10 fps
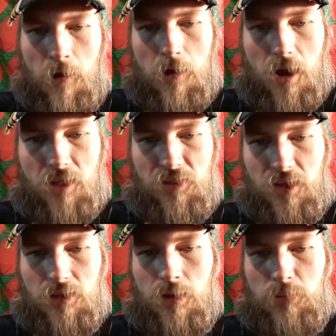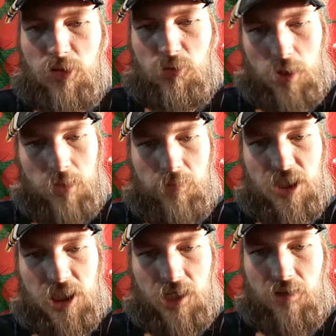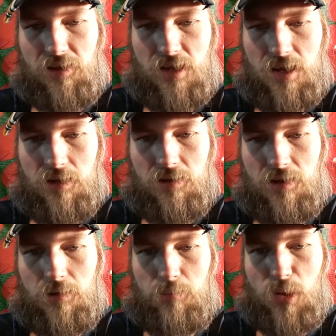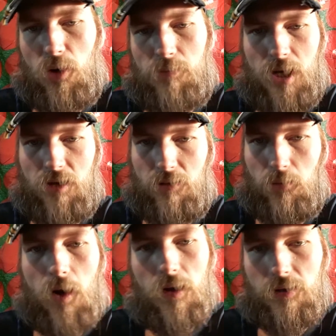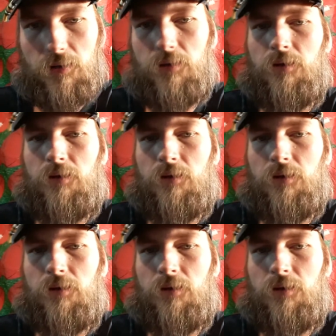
Uh, I think number 20 Michigan State is going to blow them out of the water.